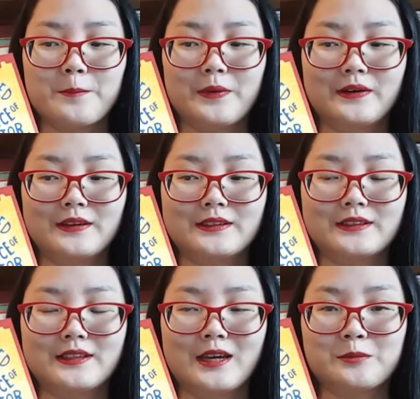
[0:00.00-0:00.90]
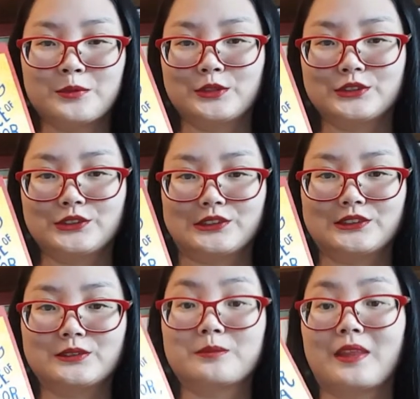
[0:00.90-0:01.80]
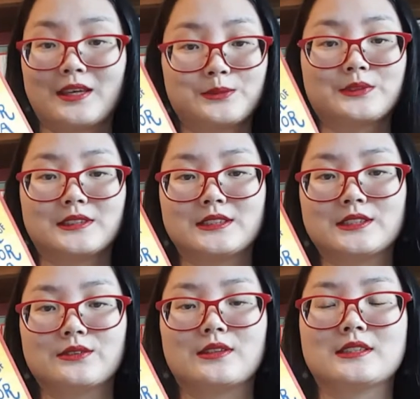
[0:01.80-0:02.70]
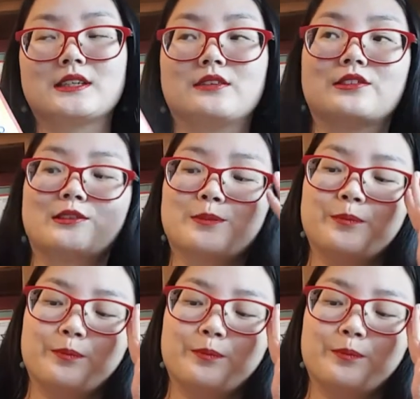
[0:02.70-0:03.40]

but I'm not sure but that's what it says on this cover.